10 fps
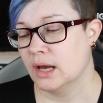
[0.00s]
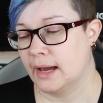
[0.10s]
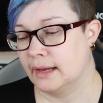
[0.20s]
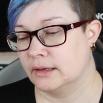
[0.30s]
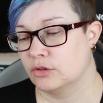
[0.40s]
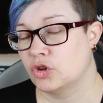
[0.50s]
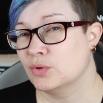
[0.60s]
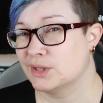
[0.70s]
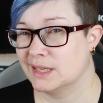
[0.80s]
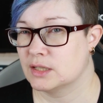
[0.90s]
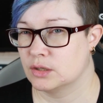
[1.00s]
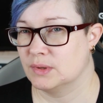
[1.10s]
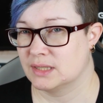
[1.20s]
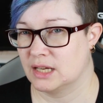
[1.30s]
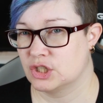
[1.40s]
and those needs to
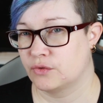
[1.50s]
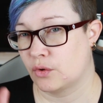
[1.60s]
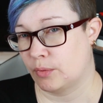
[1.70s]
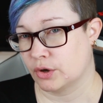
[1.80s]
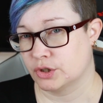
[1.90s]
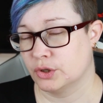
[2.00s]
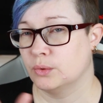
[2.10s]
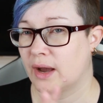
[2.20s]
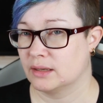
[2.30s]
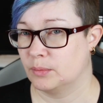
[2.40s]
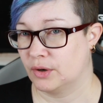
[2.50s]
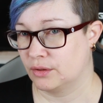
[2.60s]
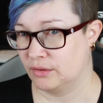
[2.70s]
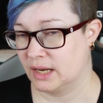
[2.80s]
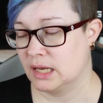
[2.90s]
be stitched for part 2 and part
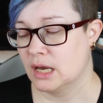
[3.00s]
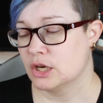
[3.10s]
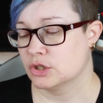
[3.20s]
3.